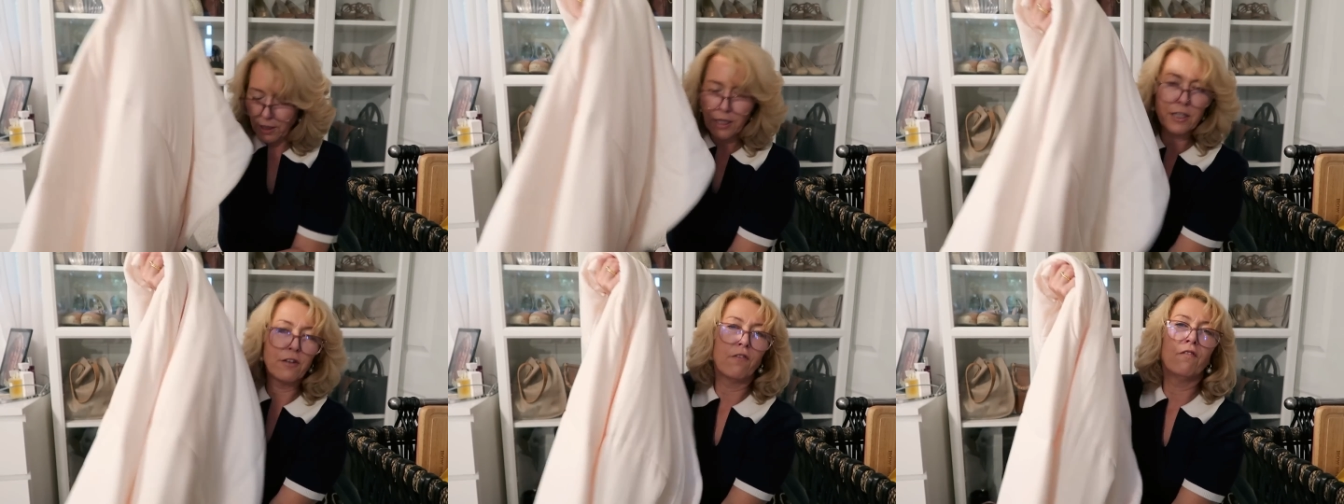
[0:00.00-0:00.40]

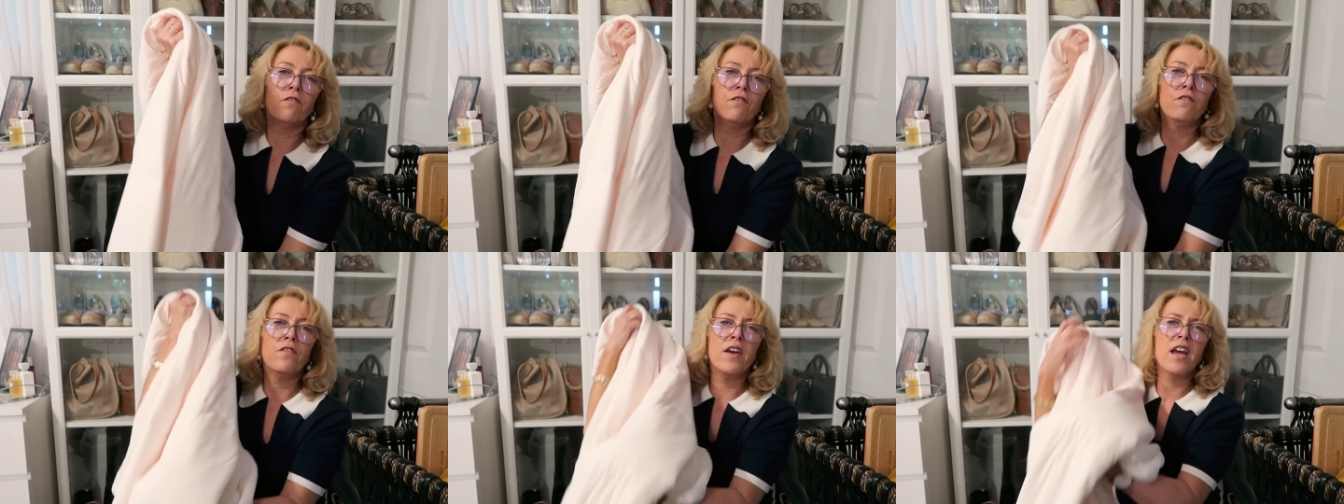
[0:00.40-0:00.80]
It's
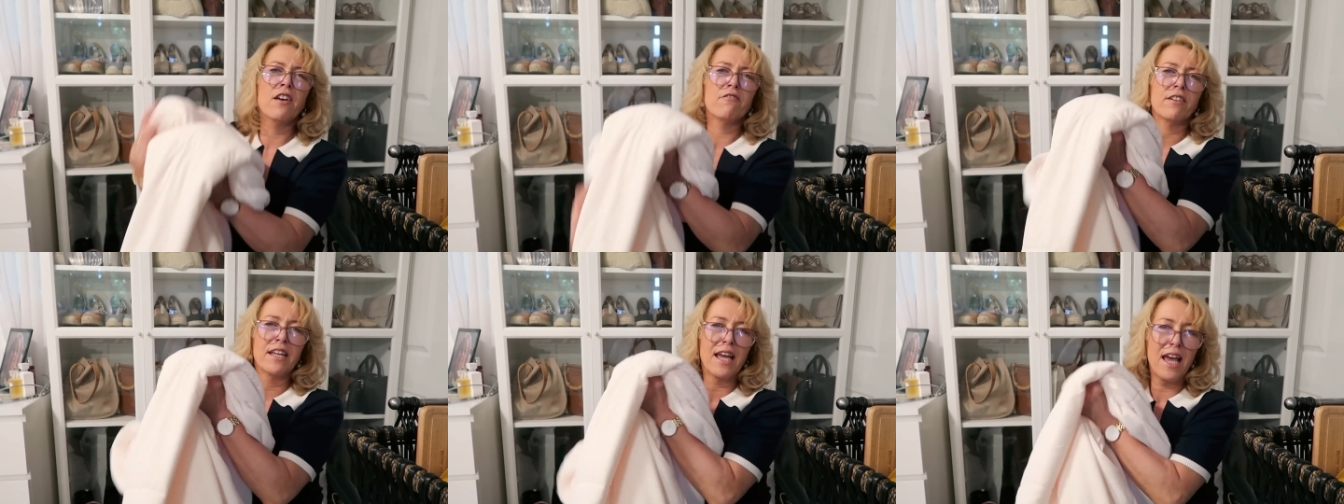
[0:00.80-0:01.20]

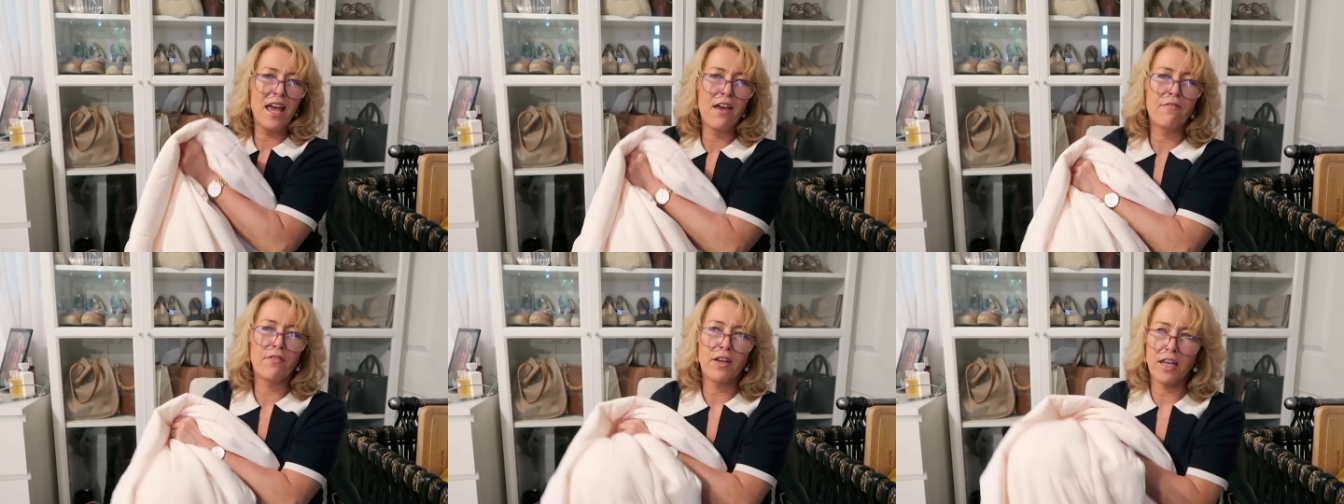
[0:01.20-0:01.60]
very
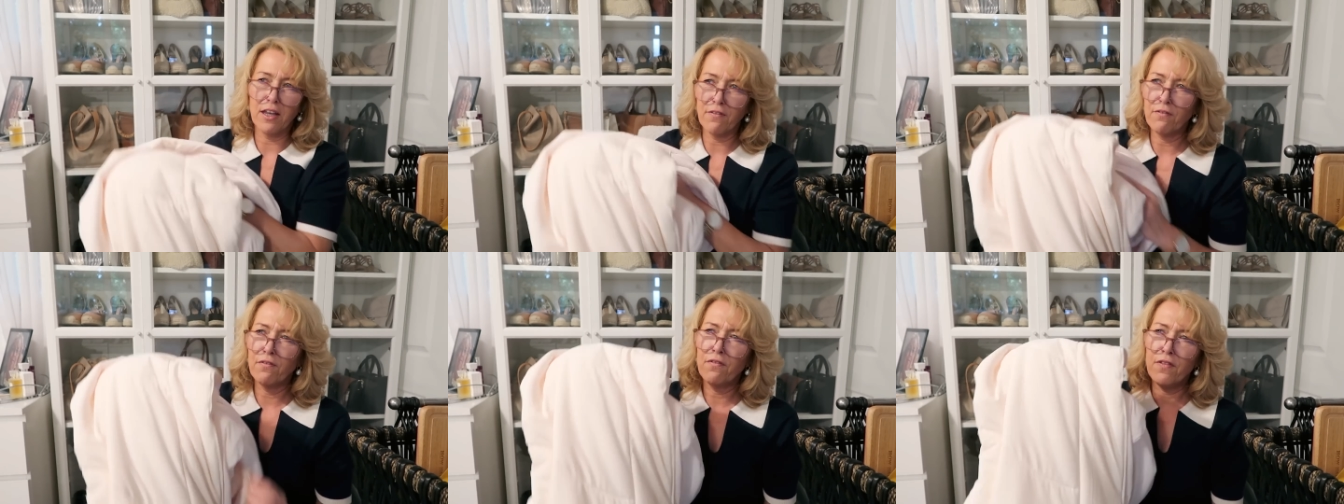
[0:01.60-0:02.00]

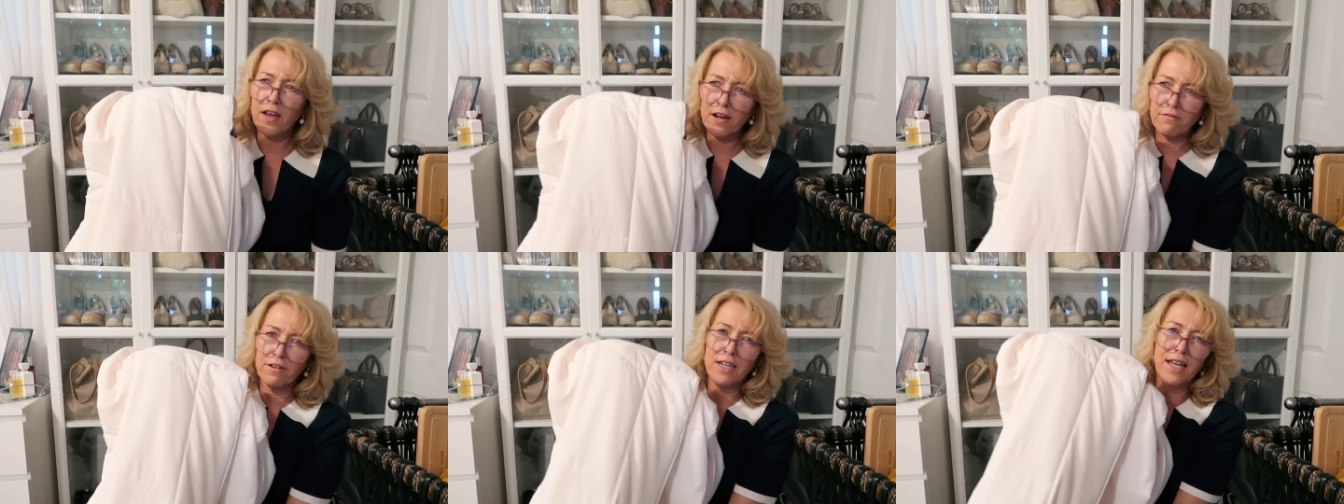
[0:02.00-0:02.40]
heavy,
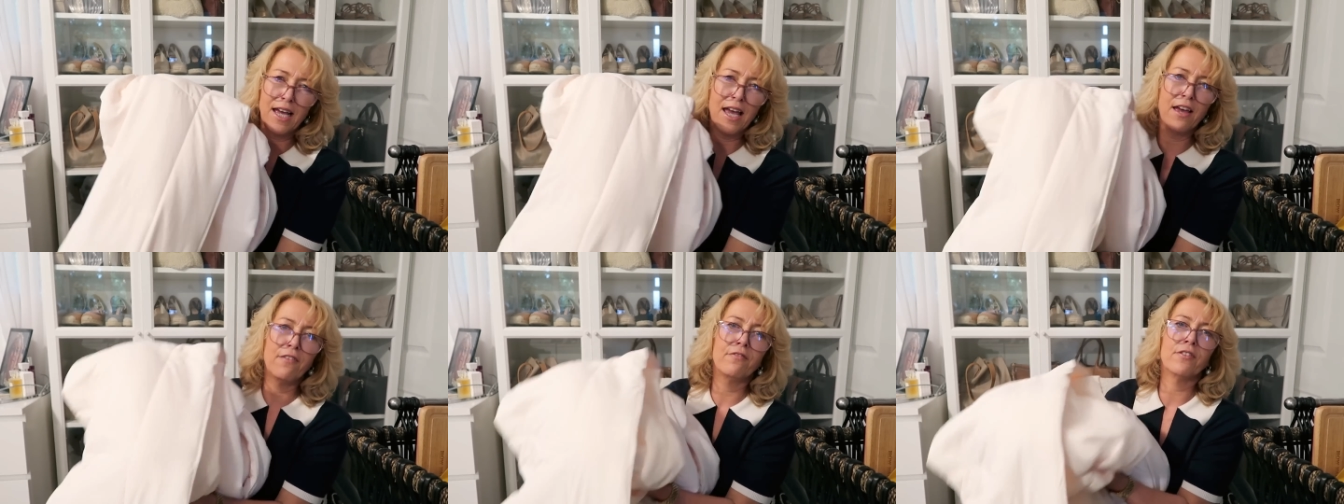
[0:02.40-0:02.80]
very
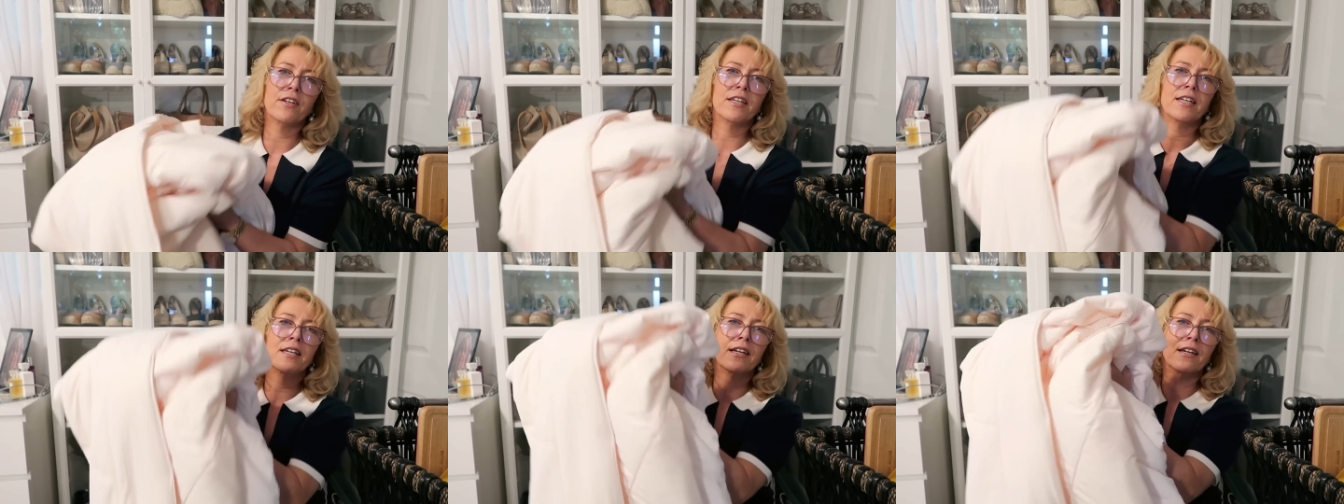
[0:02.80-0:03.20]

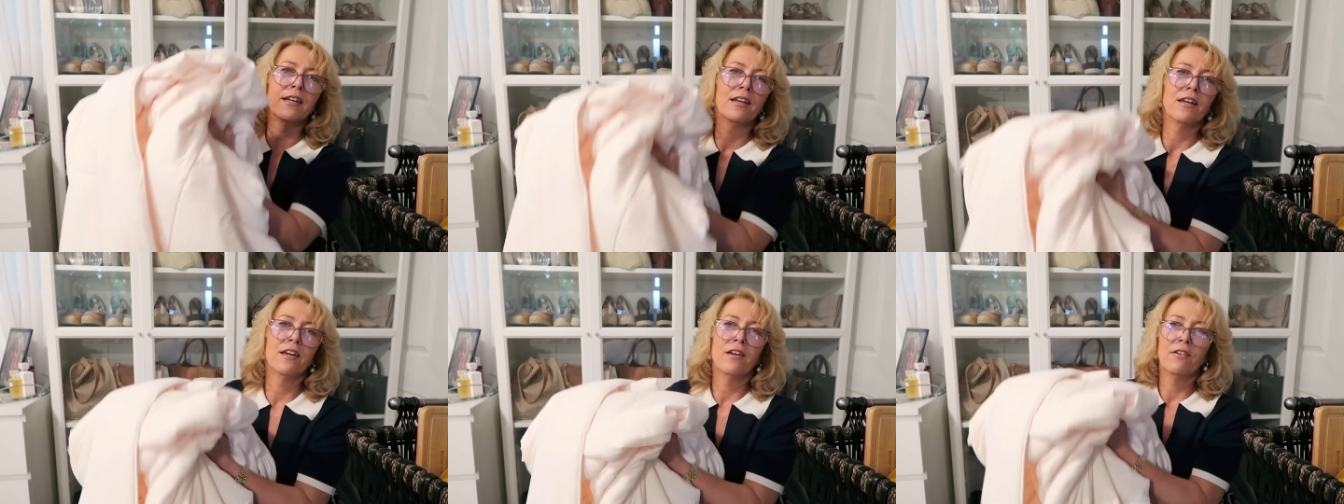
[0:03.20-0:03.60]
heavy.
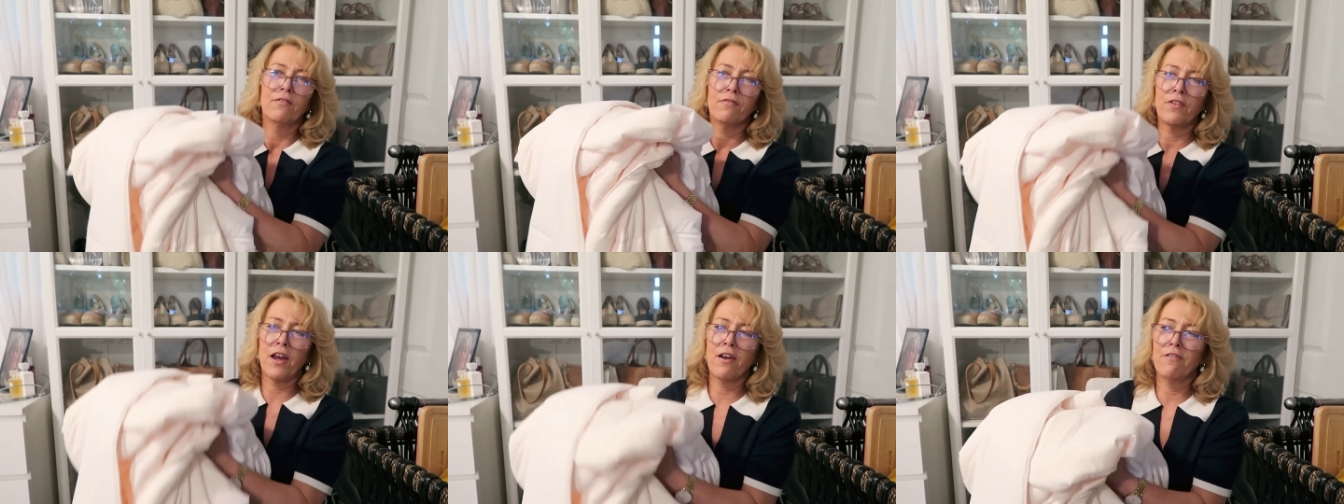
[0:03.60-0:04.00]

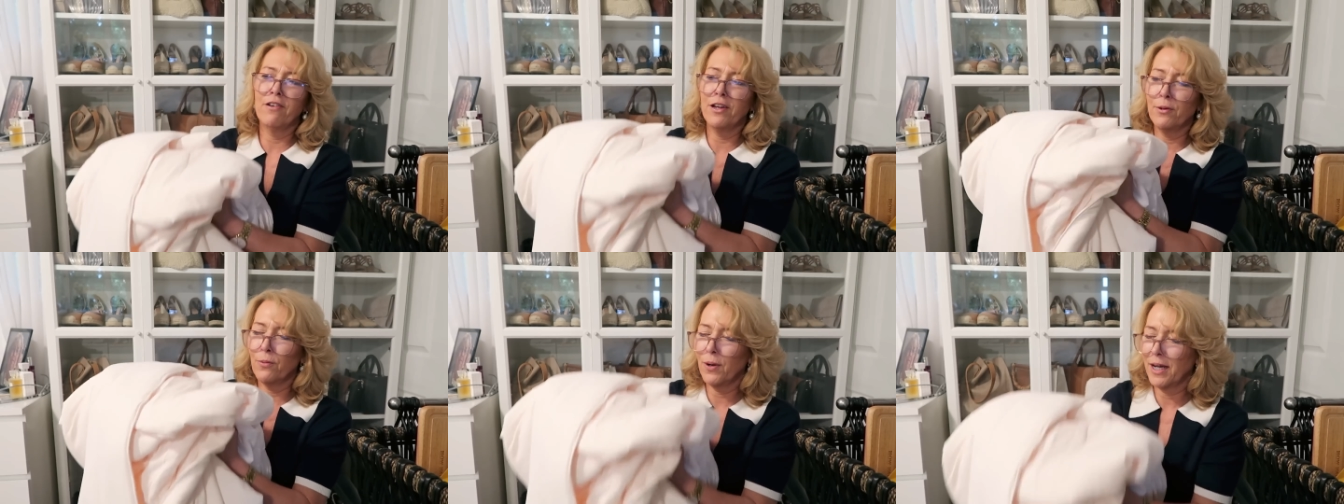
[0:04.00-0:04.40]
Very